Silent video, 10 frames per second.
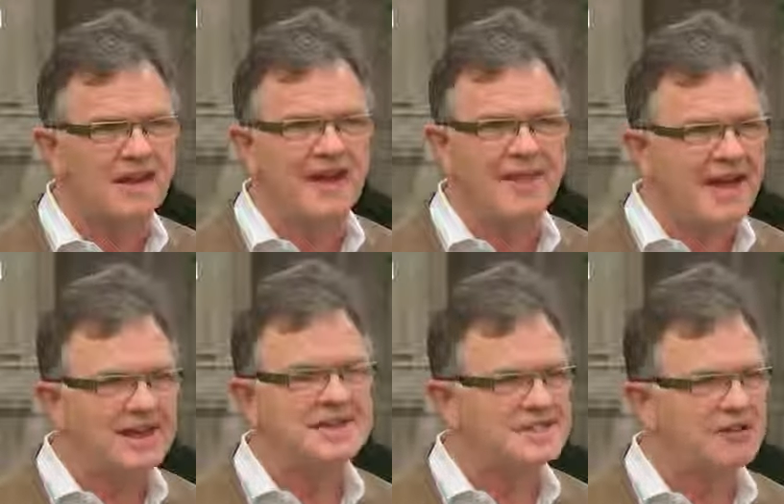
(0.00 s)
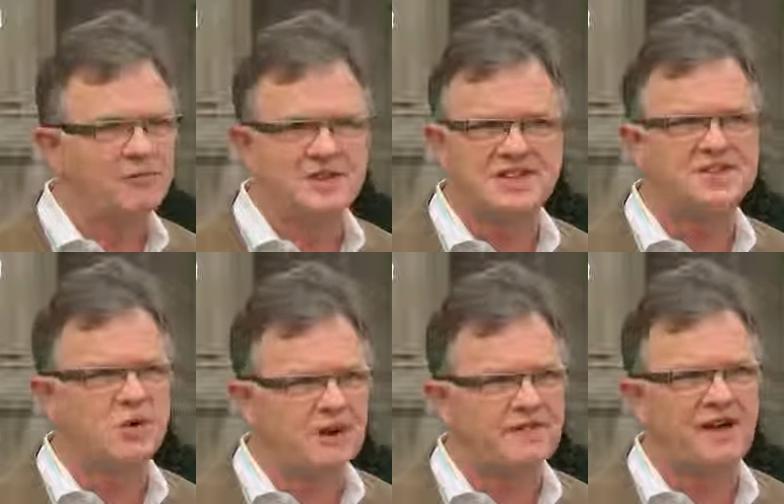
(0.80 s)
and that in itself would
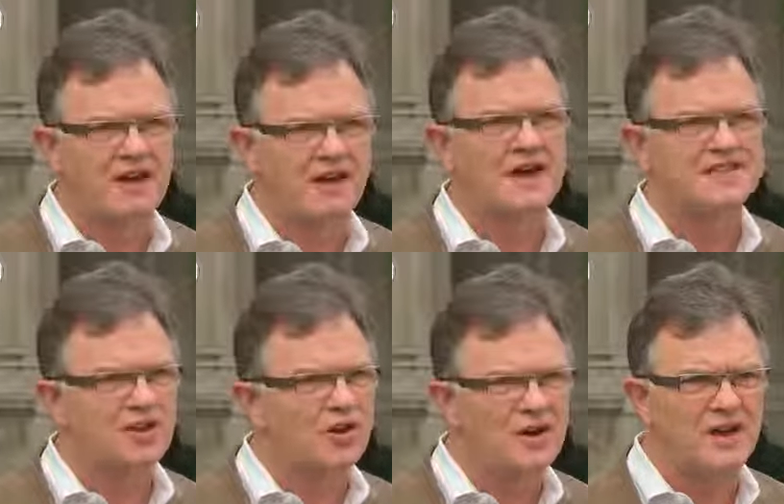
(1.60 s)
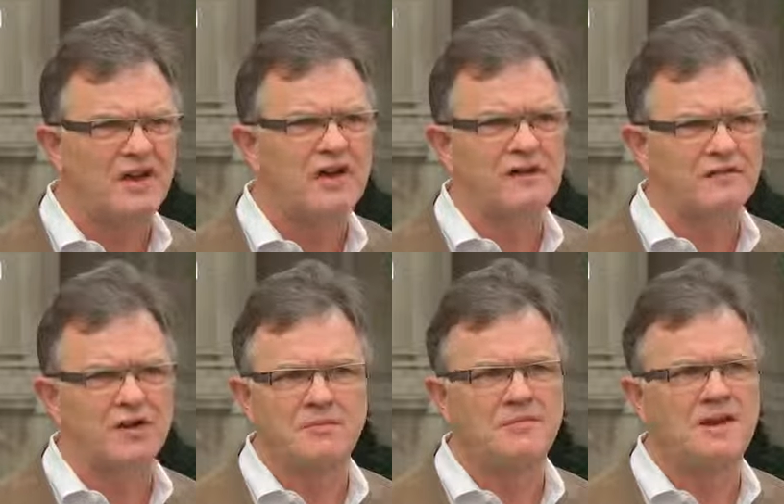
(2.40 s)
disqualify her as a lawyer
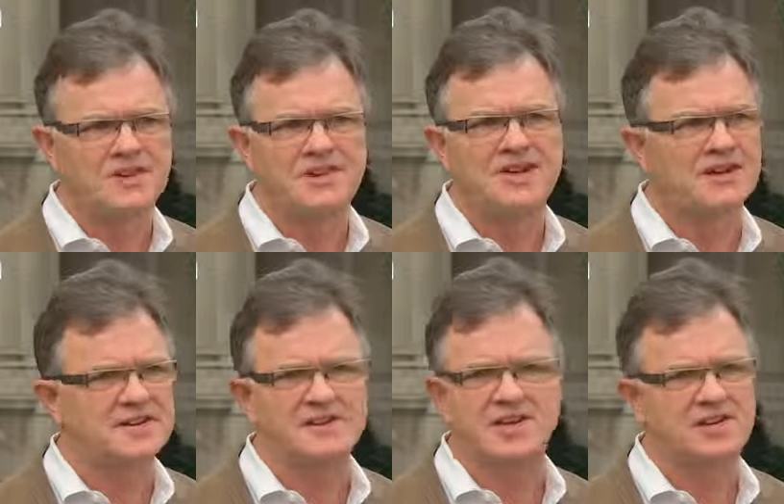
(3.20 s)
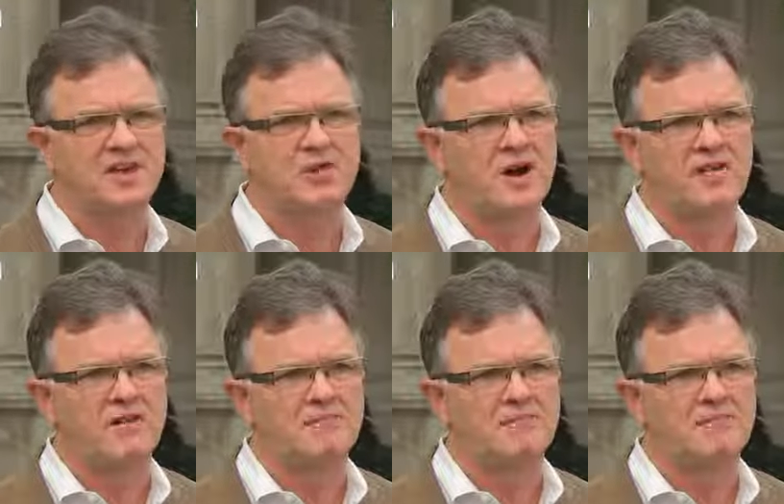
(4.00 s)
from conducting such an inquiry.